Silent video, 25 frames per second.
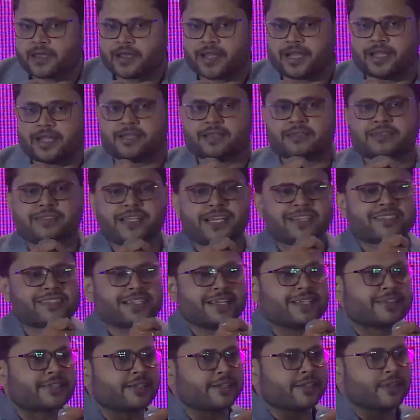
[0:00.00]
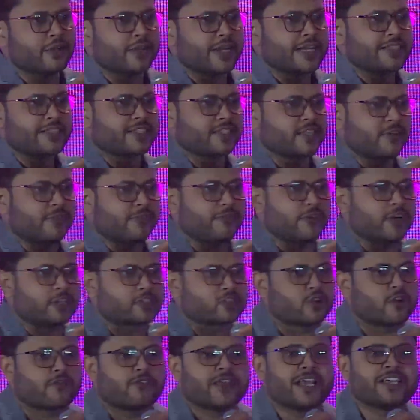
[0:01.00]
And this is you can say the first
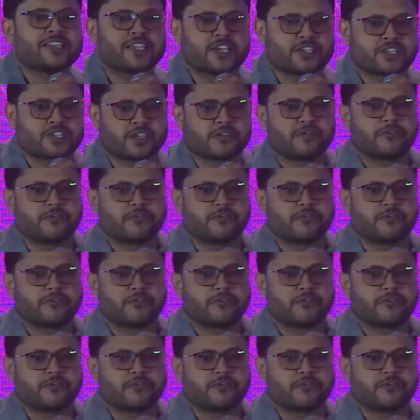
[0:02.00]
offline session